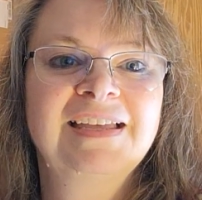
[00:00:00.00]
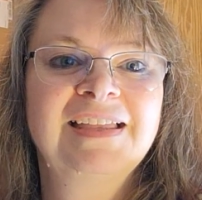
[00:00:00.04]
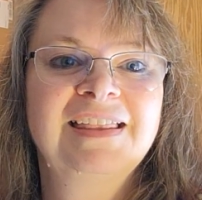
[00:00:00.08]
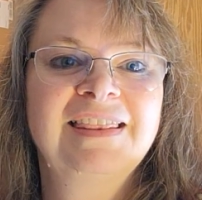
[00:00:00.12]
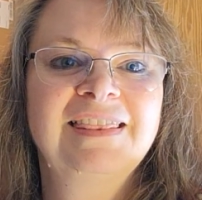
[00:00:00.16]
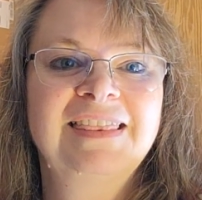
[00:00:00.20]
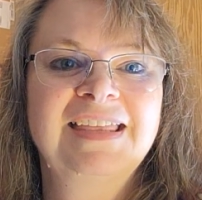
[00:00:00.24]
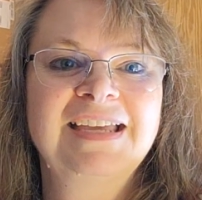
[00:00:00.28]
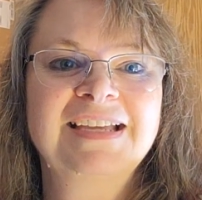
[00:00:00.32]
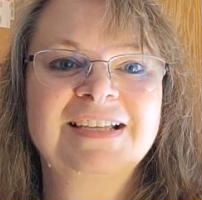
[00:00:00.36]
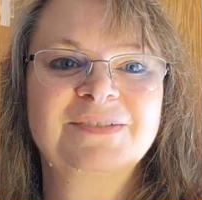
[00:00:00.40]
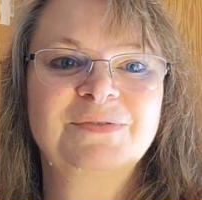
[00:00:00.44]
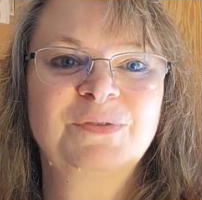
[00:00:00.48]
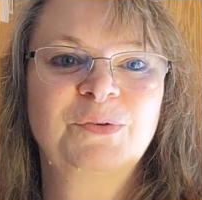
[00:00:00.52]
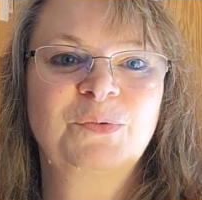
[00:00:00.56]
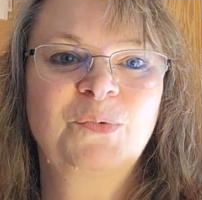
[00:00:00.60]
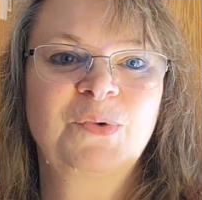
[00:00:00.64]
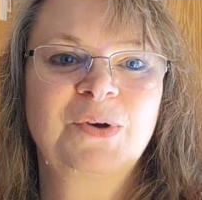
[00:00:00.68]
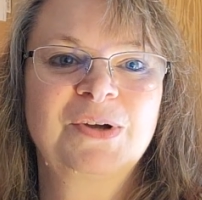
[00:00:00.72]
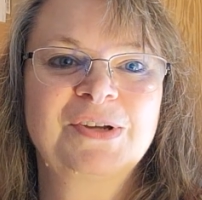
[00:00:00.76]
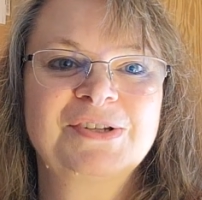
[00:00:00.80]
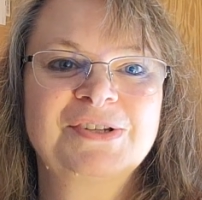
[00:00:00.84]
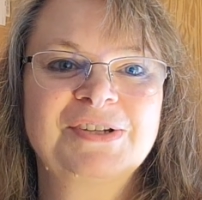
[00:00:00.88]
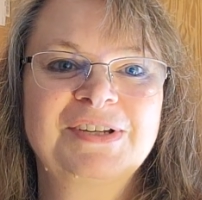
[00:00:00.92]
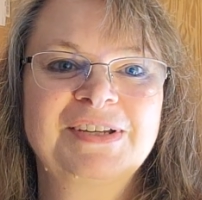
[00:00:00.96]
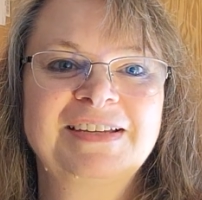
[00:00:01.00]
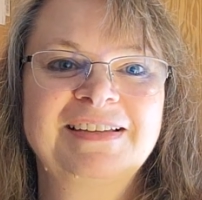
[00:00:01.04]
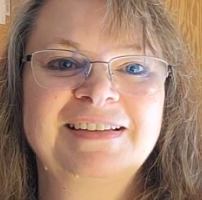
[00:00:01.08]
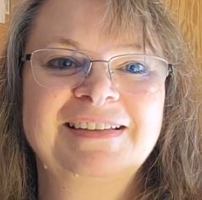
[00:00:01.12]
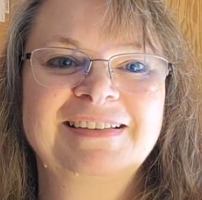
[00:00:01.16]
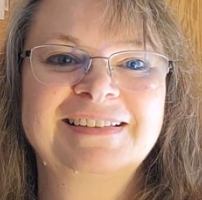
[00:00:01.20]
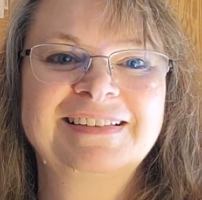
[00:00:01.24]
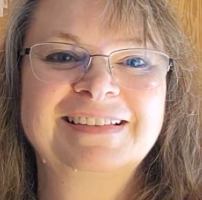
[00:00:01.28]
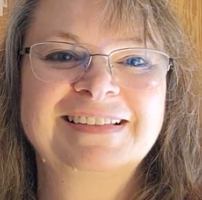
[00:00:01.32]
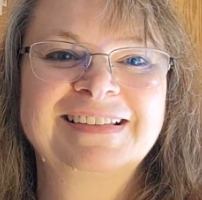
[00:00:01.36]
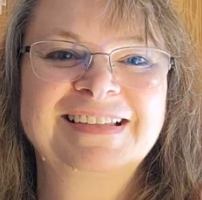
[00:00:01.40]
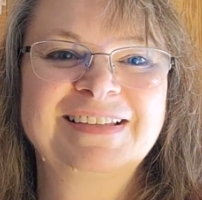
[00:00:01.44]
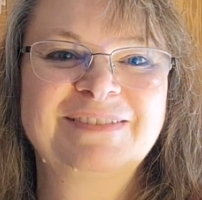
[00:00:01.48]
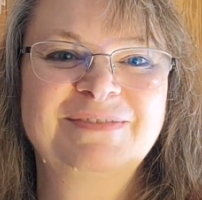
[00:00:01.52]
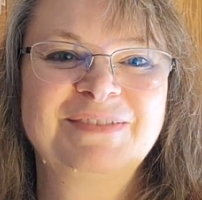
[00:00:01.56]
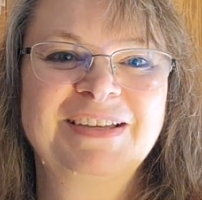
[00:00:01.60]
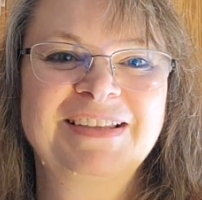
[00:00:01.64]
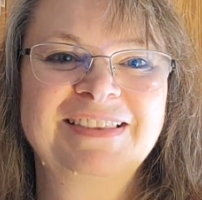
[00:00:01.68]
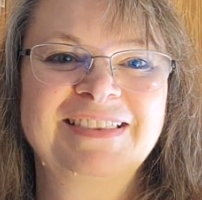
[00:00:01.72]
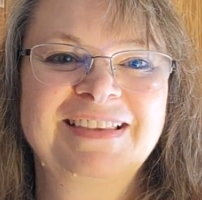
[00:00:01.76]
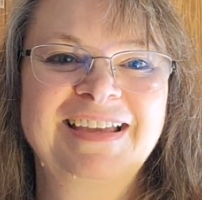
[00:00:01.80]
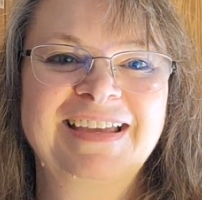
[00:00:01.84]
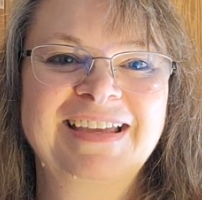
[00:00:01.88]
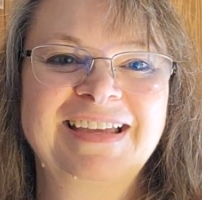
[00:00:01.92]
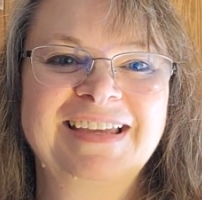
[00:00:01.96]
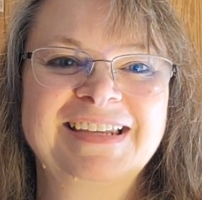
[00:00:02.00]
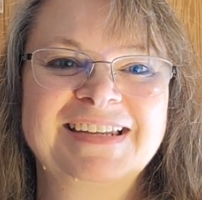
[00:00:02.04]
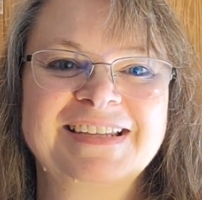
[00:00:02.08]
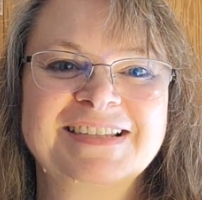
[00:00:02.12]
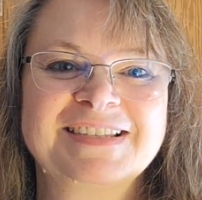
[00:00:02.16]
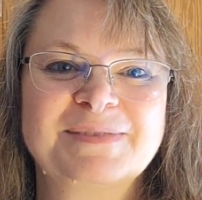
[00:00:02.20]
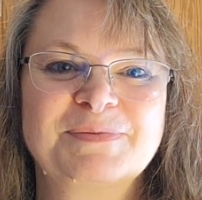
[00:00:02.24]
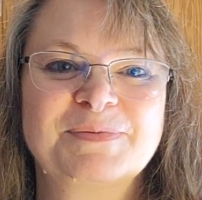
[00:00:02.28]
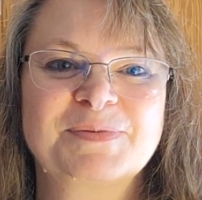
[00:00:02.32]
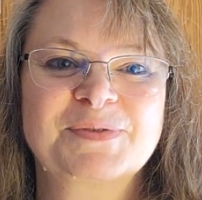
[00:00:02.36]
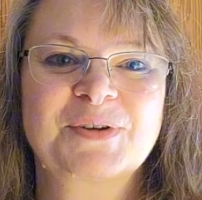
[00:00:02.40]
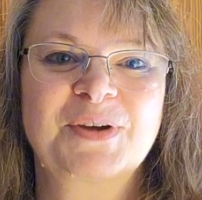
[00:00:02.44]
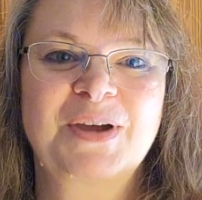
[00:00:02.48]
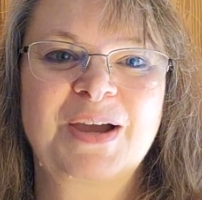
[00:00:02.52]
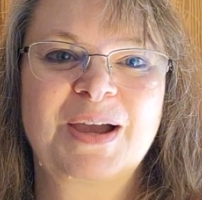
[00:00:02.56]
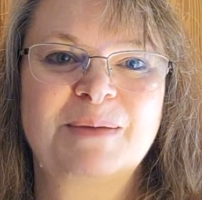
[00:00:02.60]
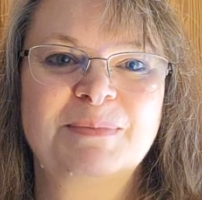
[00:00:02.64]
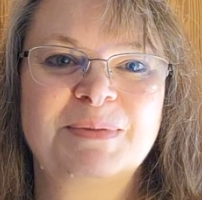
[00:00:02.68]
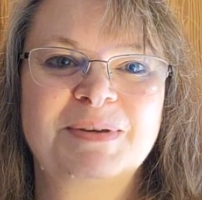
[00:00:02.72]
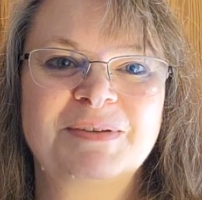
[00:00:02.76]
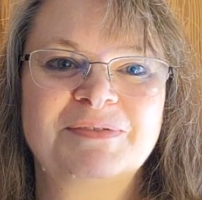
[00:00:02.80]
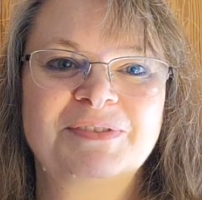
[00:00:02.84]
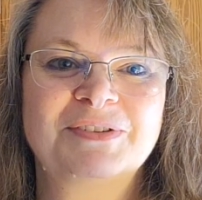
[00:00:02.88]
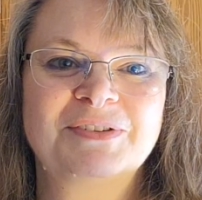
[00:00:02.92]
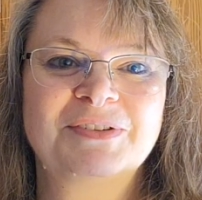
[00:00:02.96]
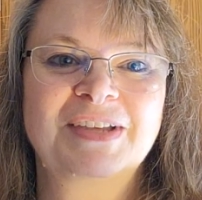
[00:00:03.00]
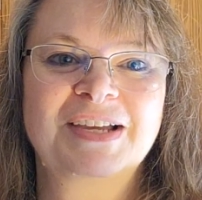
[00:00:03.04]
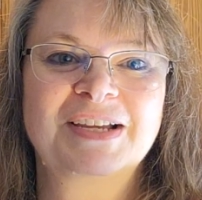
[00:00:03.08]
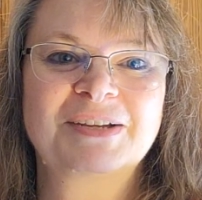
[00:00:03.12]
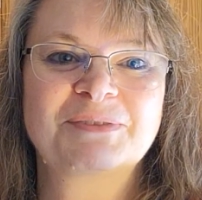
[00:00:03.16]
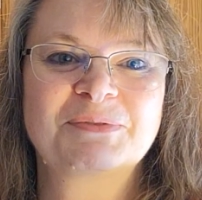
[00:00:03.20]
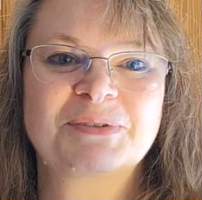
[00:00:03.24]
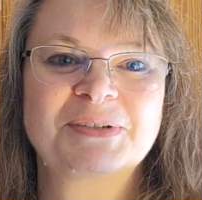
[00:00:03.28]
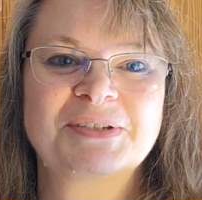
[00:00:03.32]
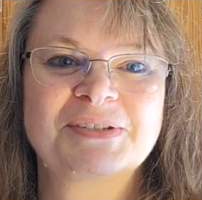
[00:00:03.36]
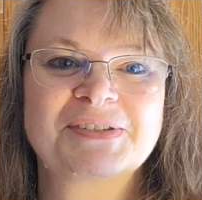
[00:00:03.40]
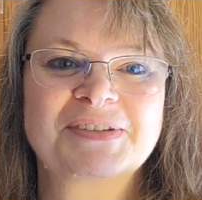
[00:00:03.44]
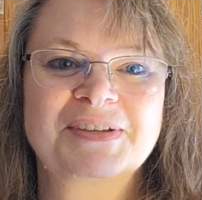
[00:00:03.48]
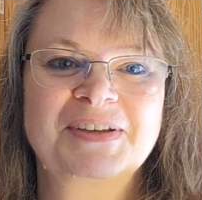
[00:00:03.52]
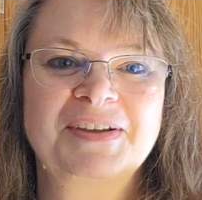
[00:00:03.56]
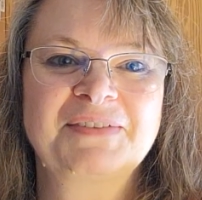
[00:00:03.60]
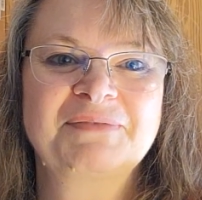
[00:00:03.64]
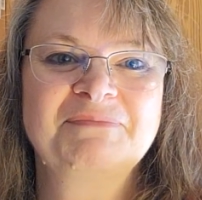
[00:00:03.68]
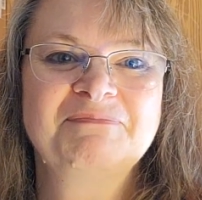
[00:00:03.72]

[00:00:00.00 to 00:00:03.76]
Thanks for watching. Give me a like and a subscribe if you liked what you saw.